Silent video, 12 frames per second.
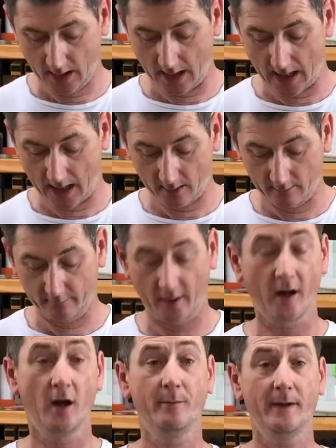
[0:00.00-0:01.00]

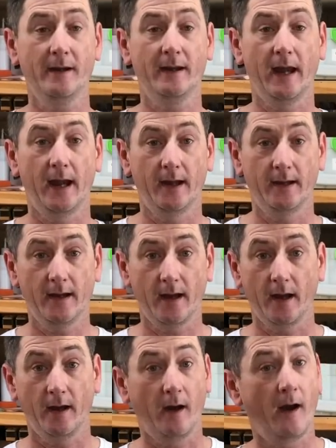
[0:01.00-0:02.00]
Ryobi again,
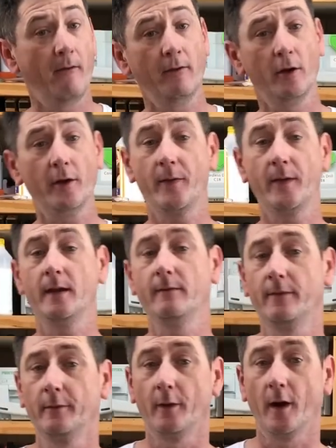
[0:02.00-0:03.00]
yeah. I haven't got a thing
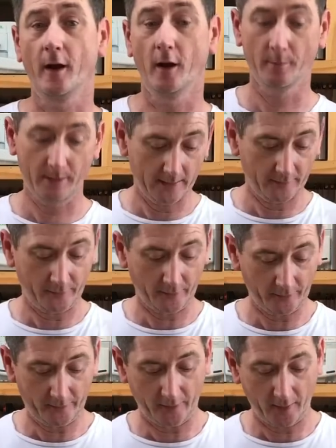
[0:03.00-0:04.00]
for Ryobi, it's
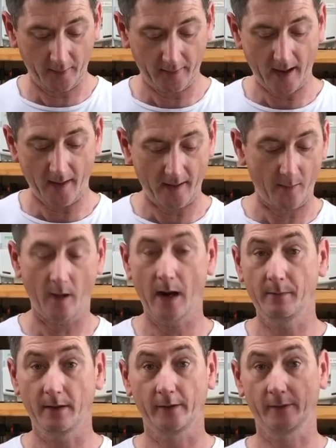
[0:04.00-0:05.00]
just turned out that way
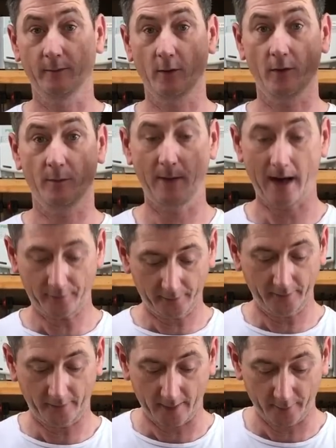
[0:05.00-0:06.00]
because I've got the
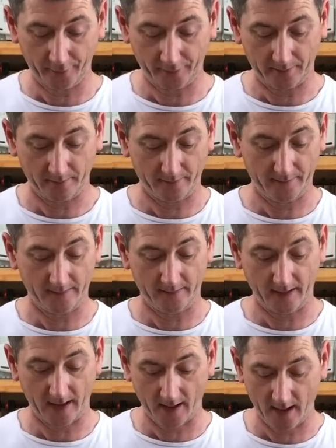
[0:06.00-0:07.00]
batteries, they all seem to fit
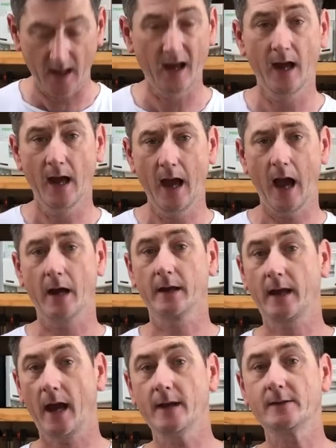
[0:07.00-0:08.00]
together. And
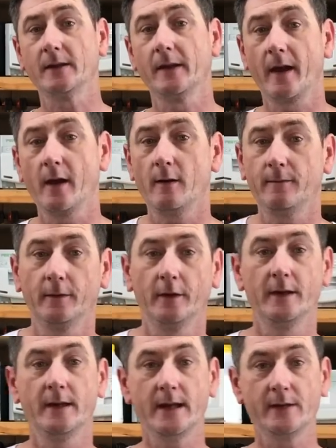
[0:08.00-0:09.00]
occasionally they offer a
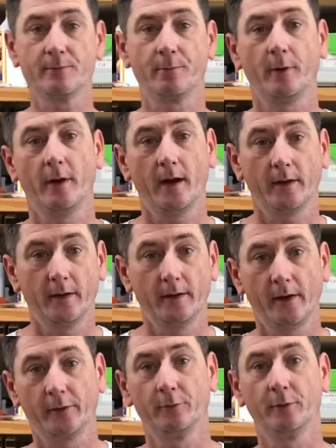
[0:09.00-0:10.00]
niche product that
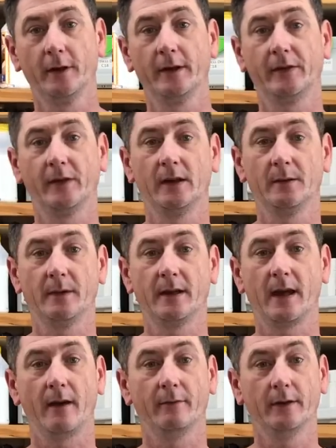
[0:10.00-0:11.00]
doesn't really seem to be
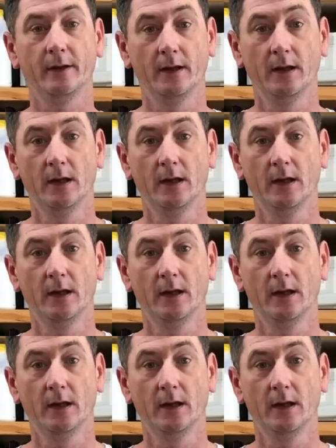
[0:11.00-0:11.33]
covered